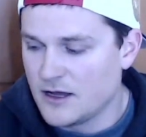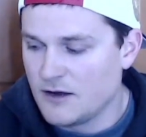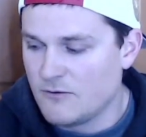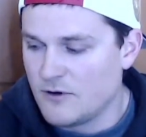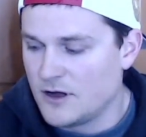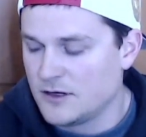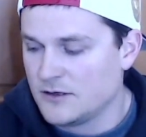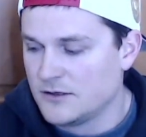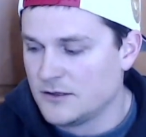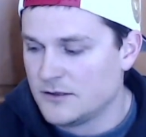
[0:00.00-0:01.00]
I want
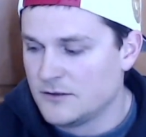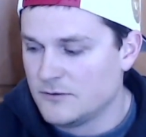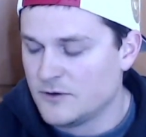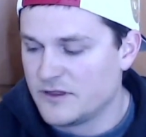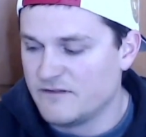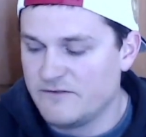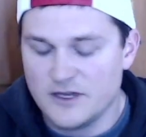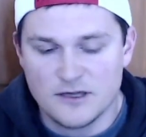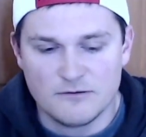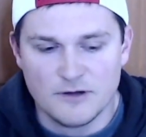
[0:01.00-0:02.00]
with a
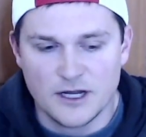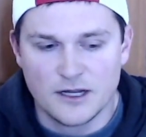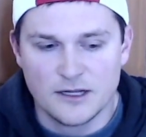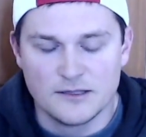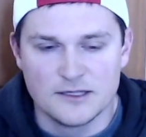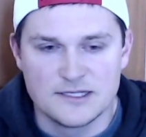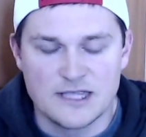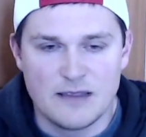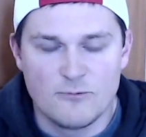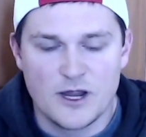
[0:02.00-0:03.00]
vegan rig the
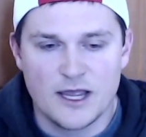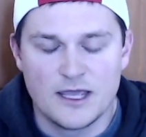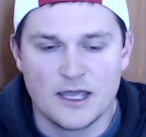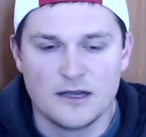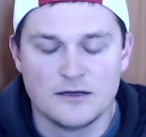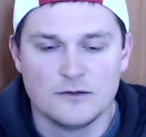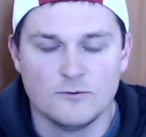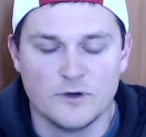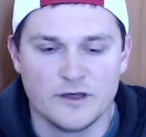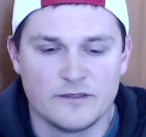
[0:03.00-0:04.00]
same way I can
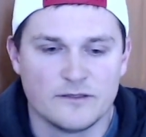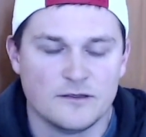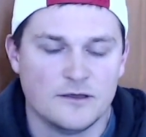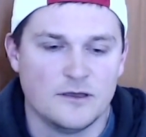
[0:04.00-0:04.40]
with